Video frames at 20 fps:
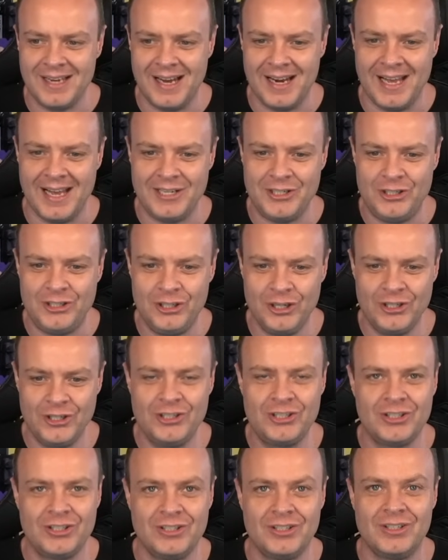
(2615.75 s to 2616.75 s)
and I
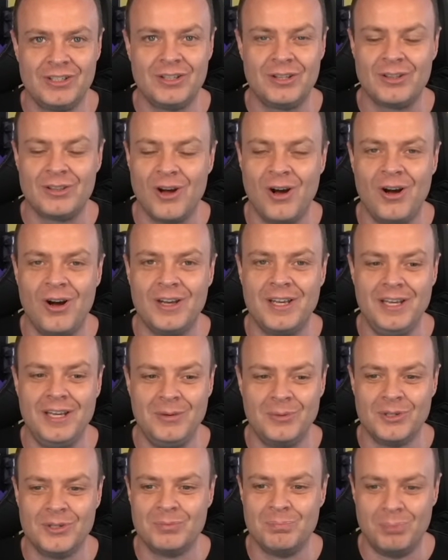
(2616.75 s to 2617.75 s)
just thought
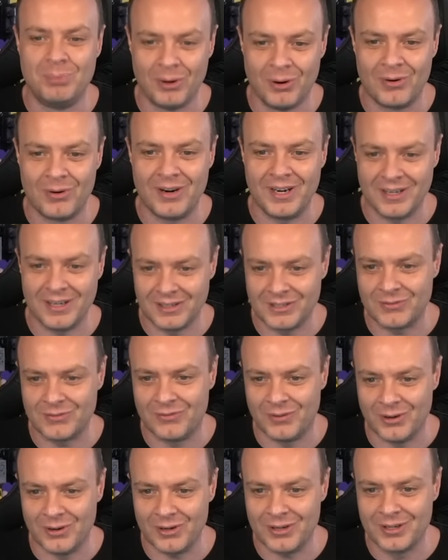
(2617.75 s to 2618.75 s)
he was boring as
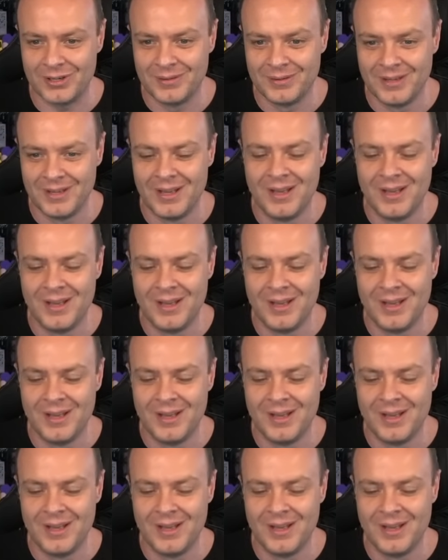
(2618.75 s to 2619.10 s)
fuck.